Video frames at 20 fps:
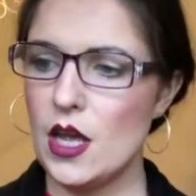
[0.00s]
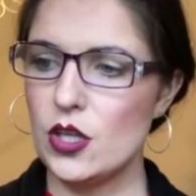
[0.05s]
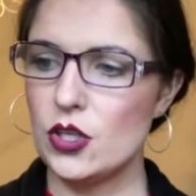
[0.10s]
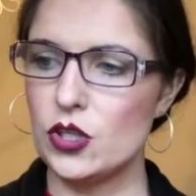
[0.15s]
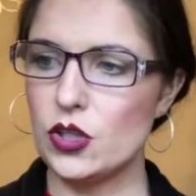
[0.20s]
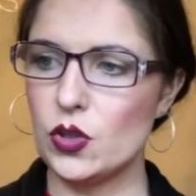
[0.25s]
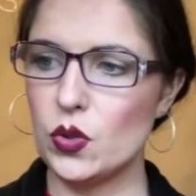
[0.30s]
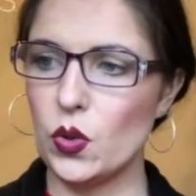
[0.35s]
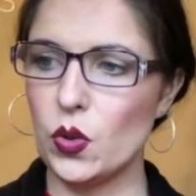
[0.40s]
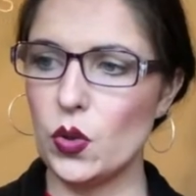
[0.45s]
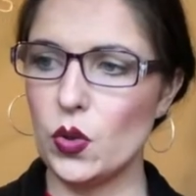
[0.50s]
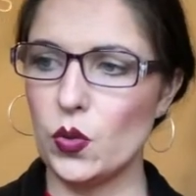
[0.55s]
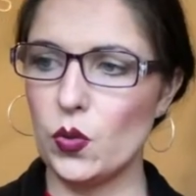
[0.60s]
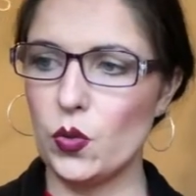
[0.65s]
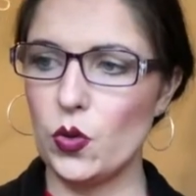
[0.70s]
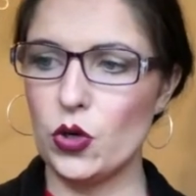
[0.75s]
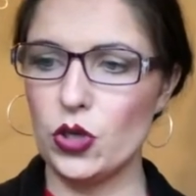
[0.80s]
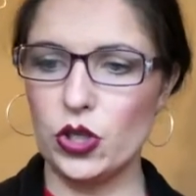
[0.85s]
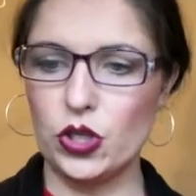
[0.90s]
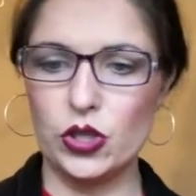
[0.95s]
So
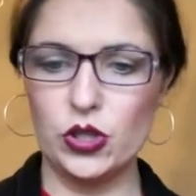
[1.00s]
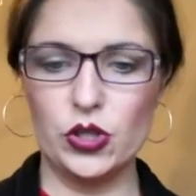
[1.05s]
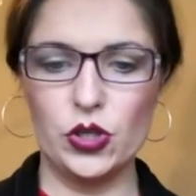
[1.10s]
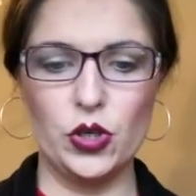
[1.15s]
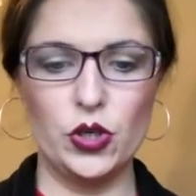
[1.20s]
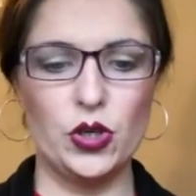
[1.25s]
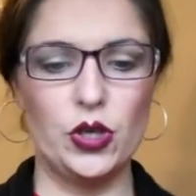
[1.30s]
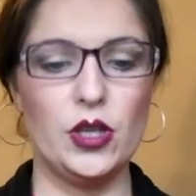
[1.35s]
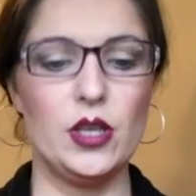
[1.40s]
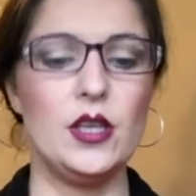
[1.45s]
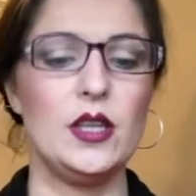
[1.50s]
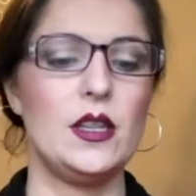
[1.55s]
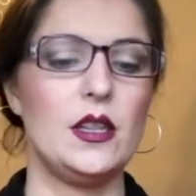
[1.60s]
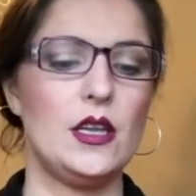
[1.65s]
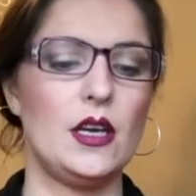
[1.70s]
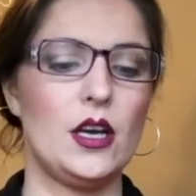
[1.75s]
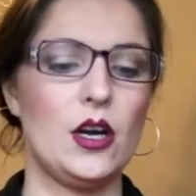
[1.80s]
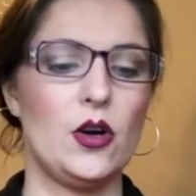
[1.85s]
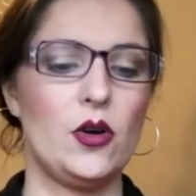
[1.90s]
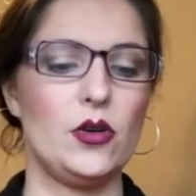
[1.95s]
what you do,
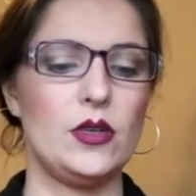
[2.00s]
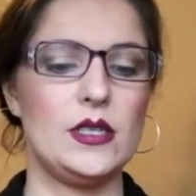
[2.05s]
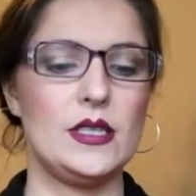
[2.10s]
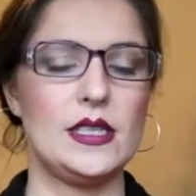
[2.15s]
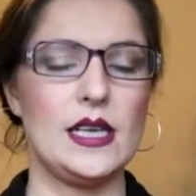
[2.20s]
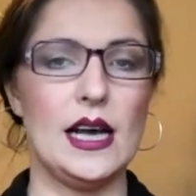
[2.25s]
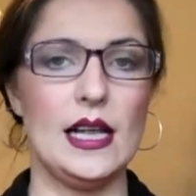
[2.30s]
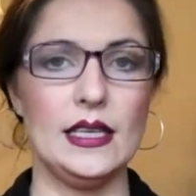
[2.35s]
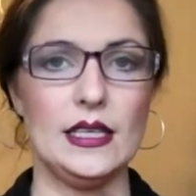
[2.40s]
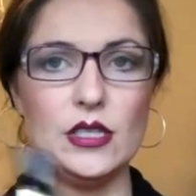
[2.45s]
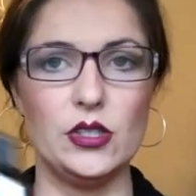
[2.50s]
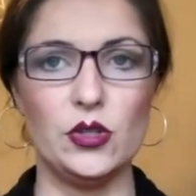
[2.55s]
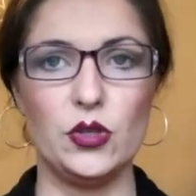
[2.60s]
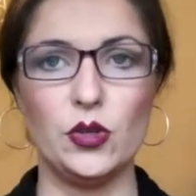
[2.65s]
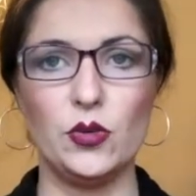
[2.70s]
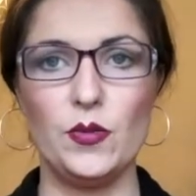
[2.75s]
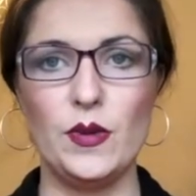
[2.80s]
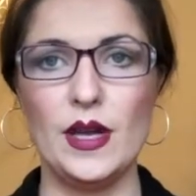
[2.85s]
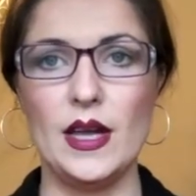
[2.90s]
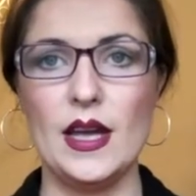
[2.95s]
the girl in Sally's
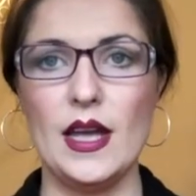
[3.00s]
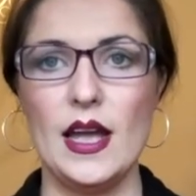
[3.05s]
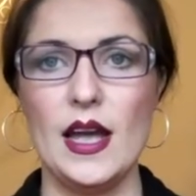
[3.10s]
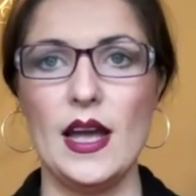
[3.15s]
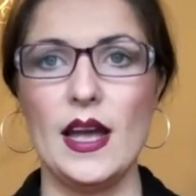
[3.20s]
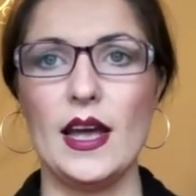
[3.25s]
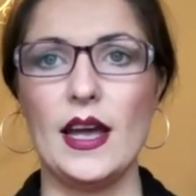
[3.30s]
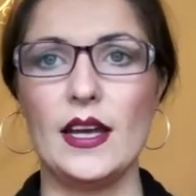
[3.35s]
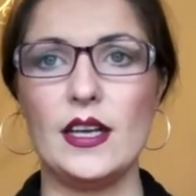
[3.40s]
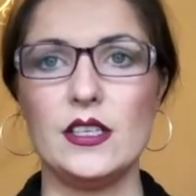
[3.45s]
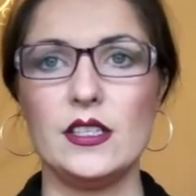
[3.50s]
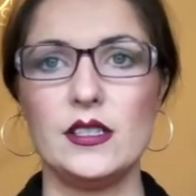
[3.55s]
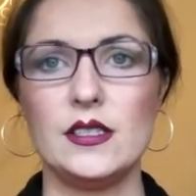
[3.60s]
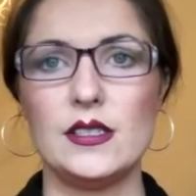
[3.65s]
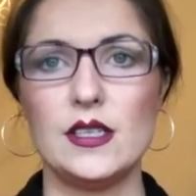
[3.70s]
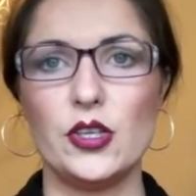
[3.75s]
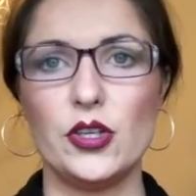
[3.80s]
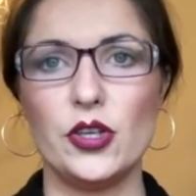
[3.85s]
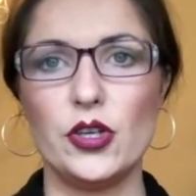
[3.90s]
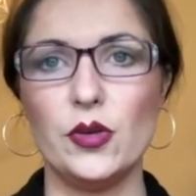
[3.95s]
told me,
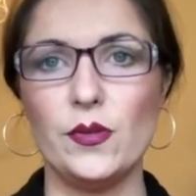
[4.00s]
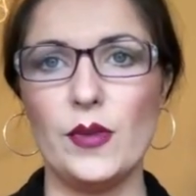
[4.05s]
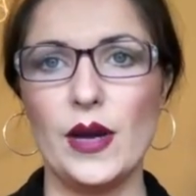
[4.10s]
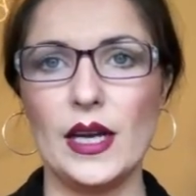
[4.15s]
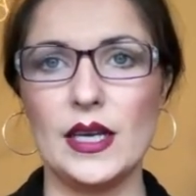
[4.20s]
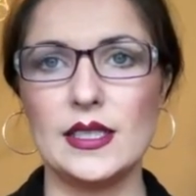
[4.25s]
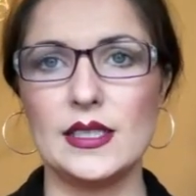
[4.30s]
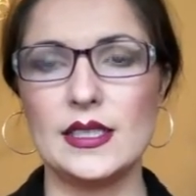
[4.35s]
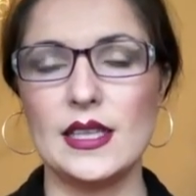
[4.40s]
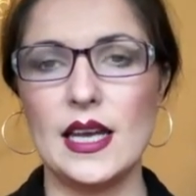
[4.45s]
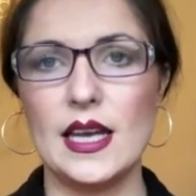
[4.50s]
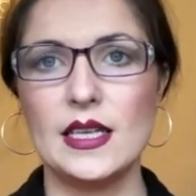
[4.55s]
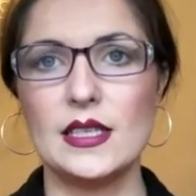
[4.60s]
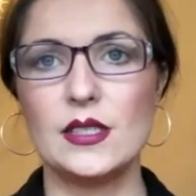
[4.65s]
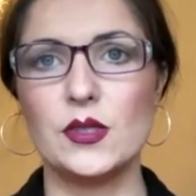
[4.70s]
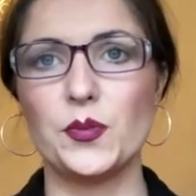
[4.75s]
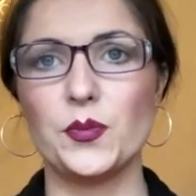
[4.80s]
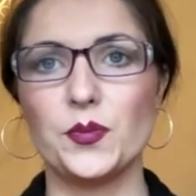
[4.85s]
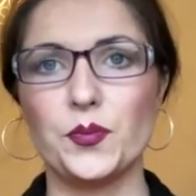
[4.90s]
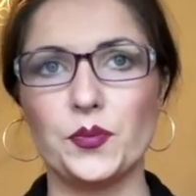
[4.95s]
is you mix
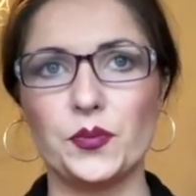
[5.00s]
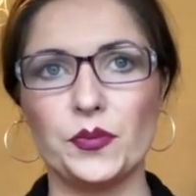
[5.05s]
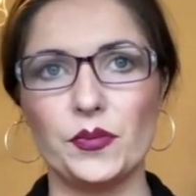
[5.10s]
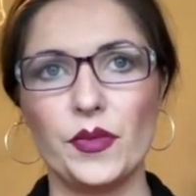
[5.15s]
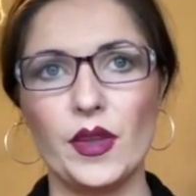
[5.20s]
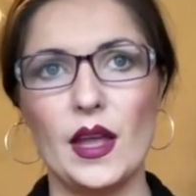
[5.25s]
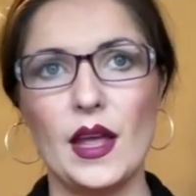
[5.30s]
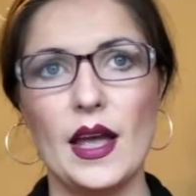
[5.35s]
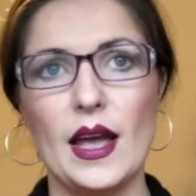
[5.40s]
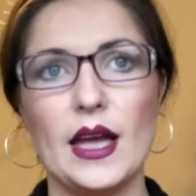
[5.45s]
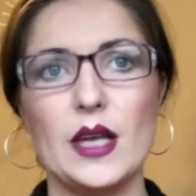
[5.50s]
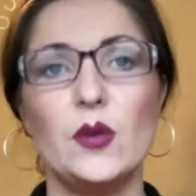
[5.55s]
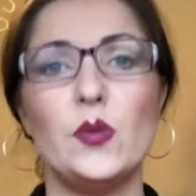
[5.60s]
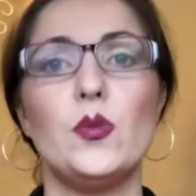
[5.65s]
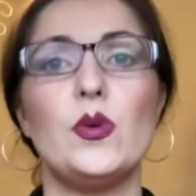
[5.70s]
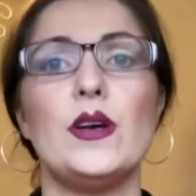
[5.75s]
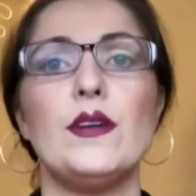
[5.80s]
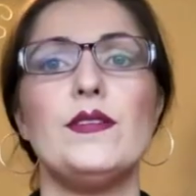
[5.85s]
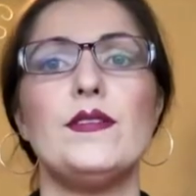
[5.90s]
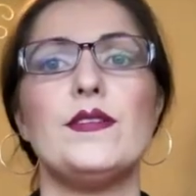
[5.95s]
this
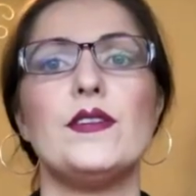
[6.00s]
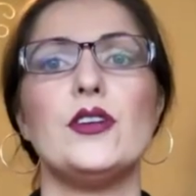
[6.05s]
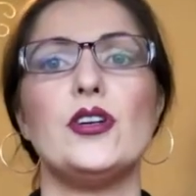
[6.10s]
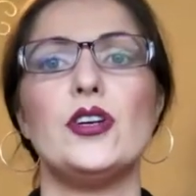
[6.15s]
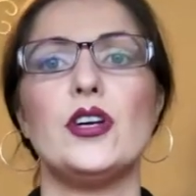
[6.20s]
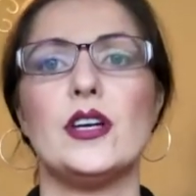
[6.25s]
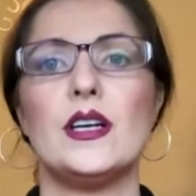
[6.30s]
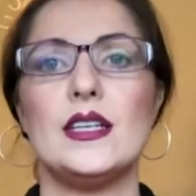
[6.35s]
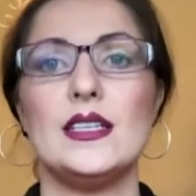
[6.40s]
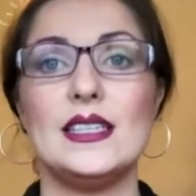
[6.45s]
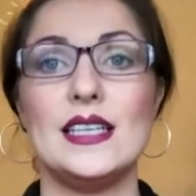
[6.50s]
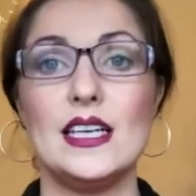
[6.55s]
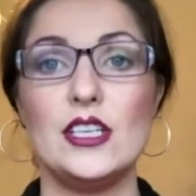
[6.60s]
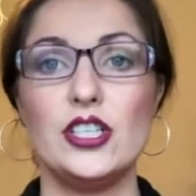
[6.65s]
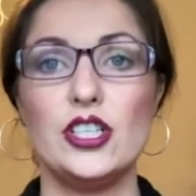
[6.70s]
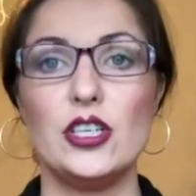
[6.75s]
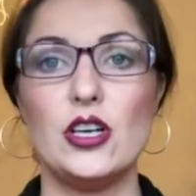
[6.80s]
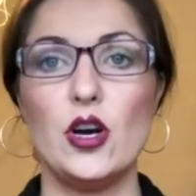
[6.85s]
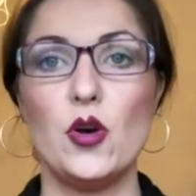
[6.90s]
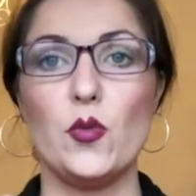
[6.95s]
in with your
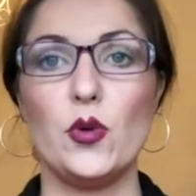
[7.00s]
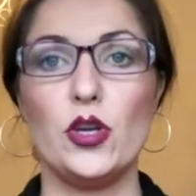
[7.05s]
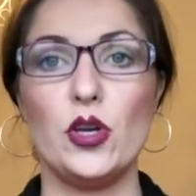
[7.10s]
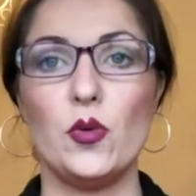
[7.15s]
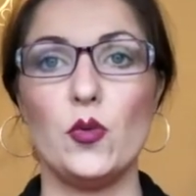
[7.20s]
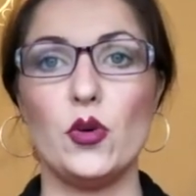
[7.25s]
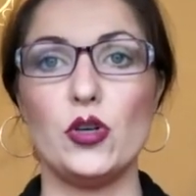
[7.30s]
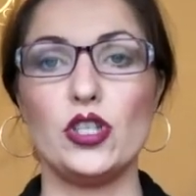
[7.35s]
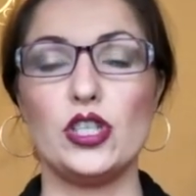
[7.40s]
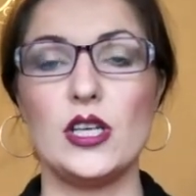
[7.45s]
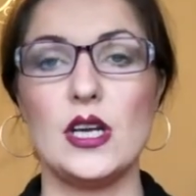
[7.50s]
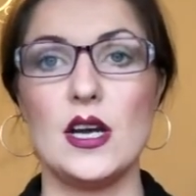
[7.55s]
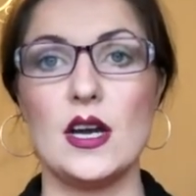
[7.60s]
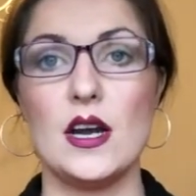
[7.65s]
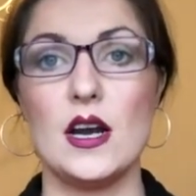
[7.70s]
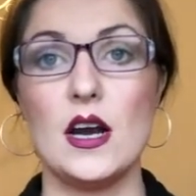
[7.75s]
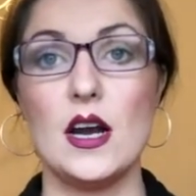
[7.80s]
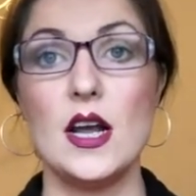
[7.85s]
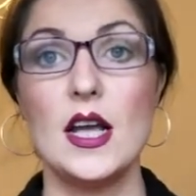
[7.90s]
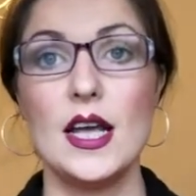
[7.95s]
conditioner when you're washing your
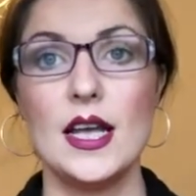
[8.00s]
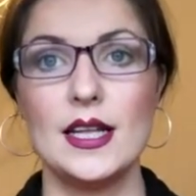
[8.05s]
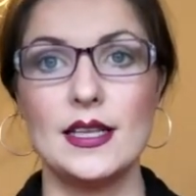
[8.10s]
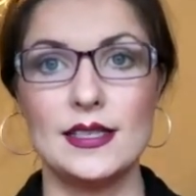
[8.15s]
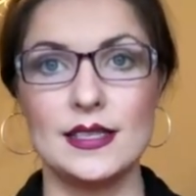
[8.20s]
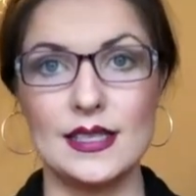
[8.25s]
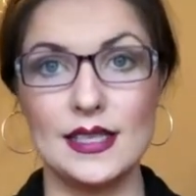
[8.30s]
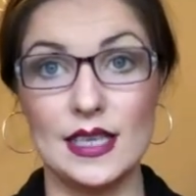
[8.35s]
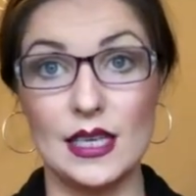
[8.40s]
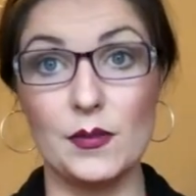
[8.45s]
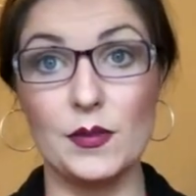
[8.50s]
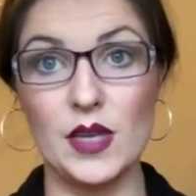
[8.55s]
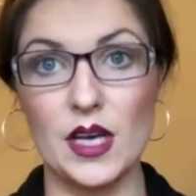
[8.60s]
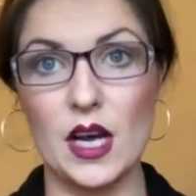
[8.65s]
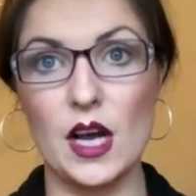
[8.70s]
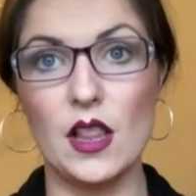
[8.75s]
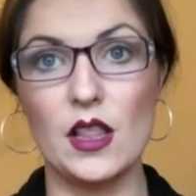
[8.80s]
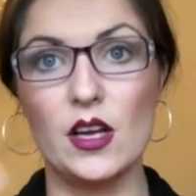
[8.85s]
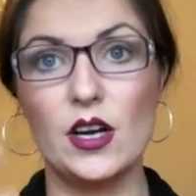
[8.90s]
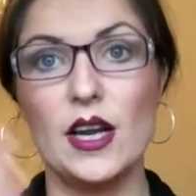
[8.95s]
hair to keep the
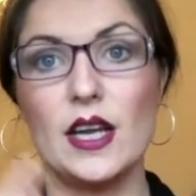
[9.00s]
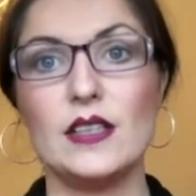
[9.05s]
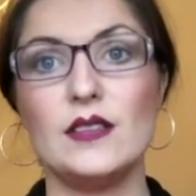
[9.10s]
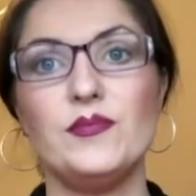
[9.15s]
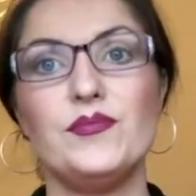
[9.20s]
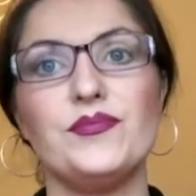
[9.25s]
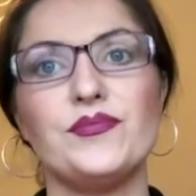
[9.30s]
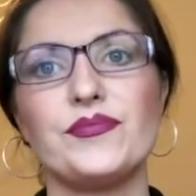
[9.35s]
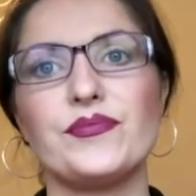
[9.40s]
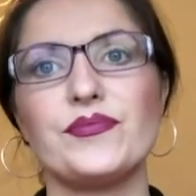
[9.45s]
colour in.